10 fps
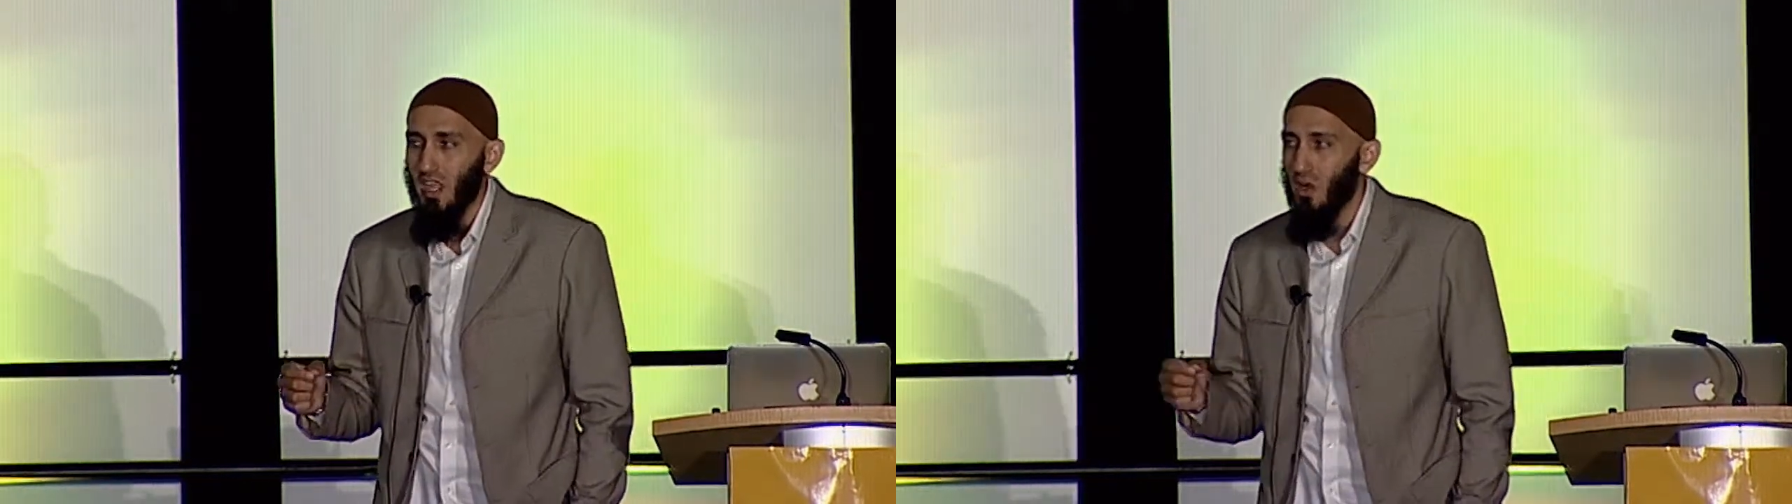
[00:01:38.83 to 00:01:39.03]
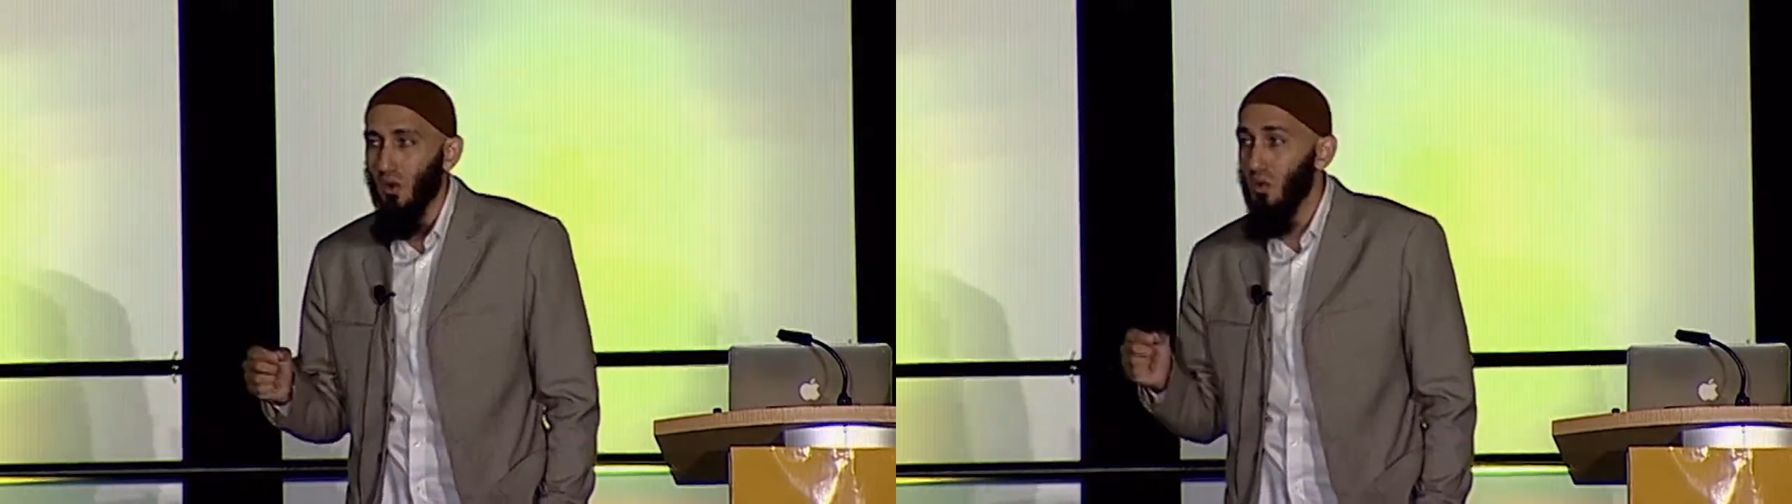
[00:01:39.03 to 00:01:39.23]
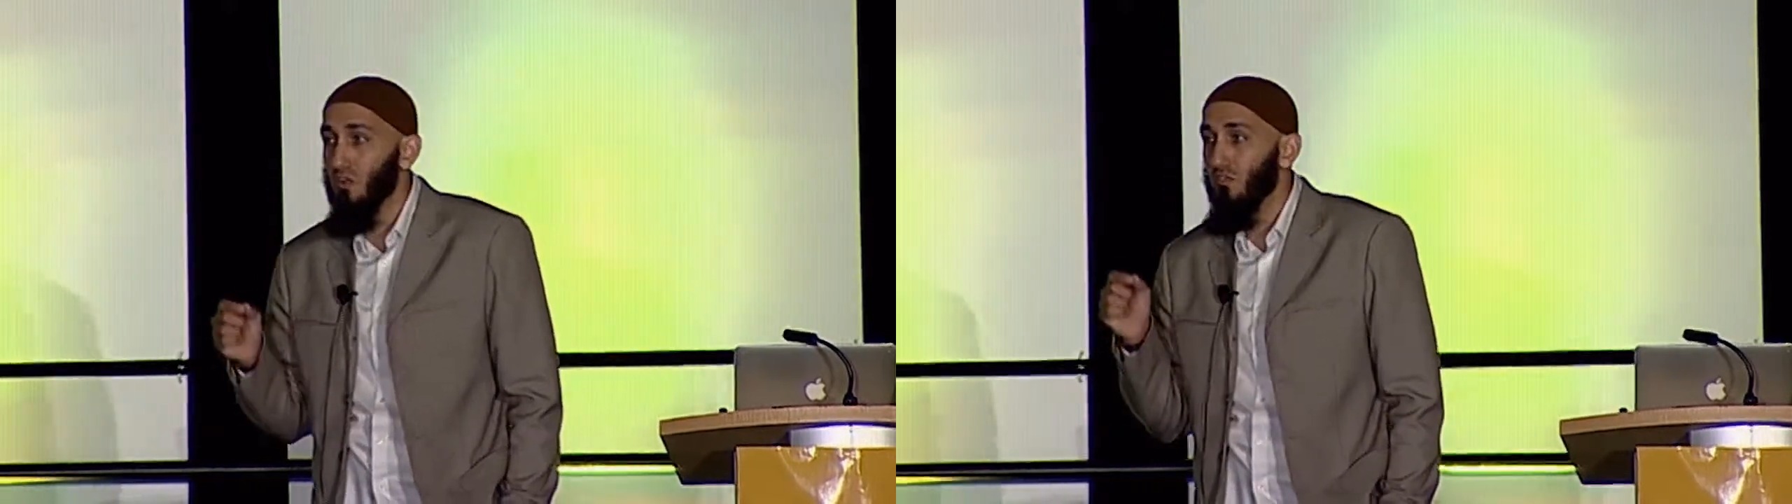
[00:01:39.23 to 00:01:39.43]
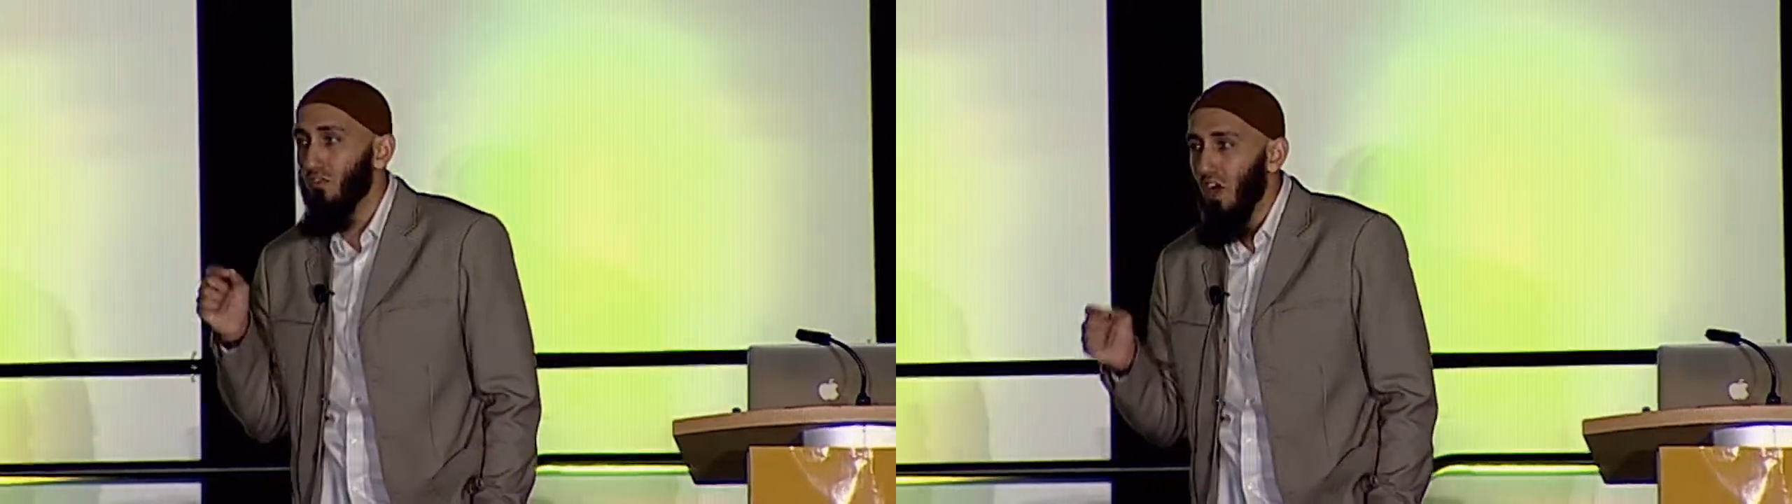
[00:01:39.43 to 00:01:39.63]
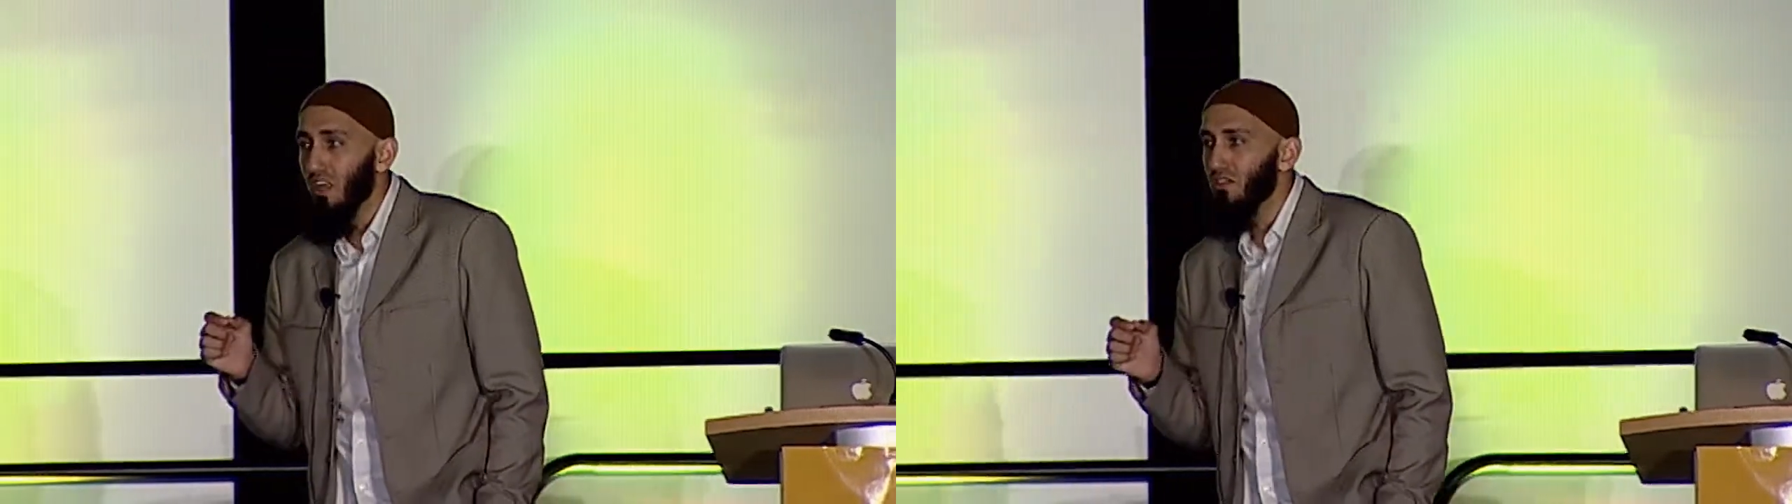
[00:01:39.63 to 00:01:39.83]
our own
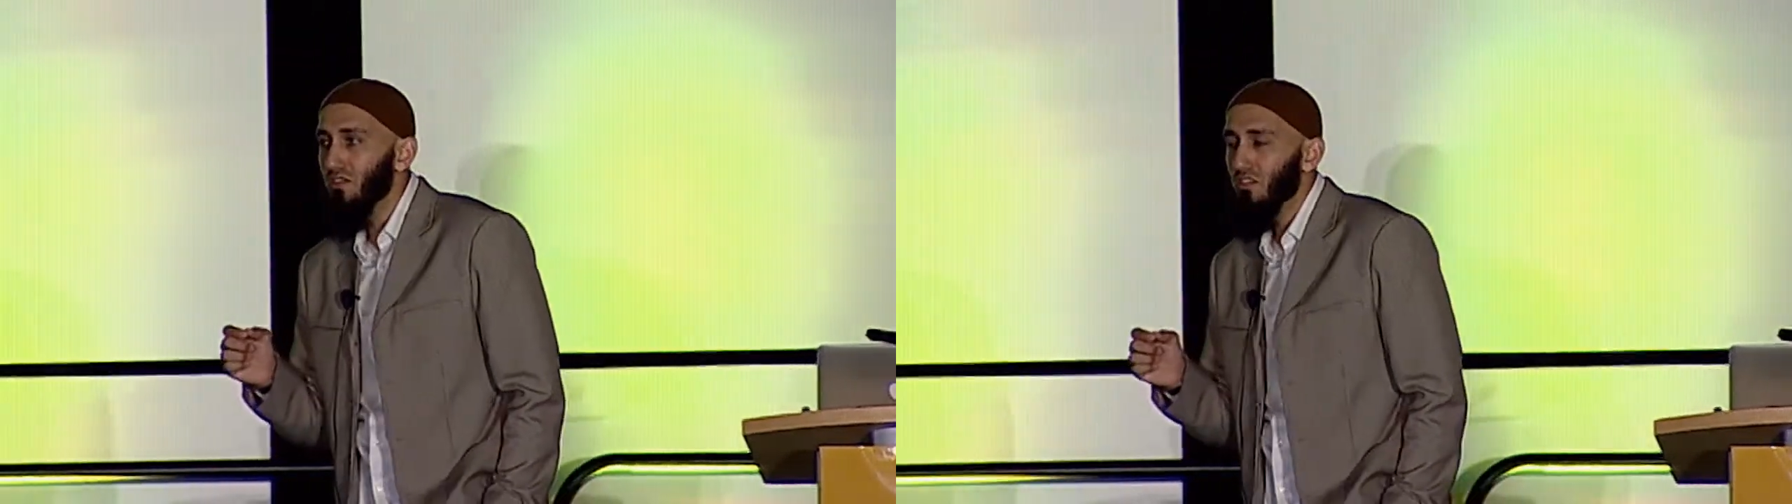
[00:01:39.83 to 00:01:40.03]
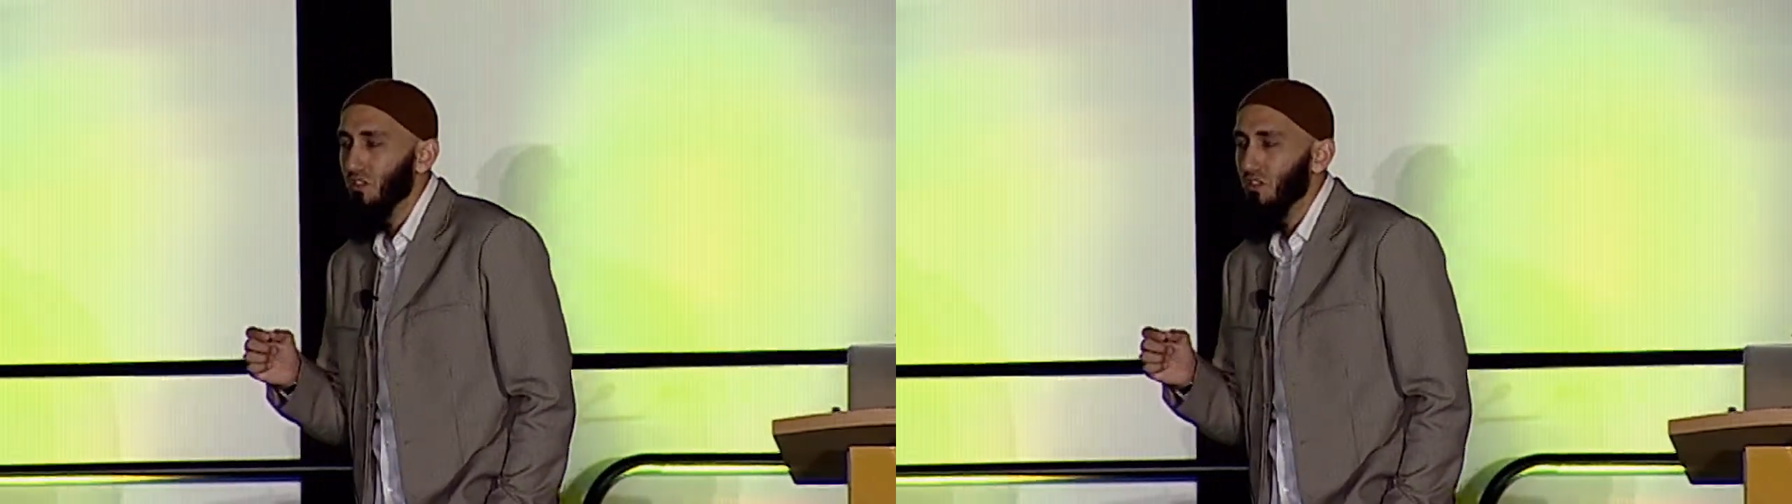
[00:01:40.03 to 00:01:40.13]
fathers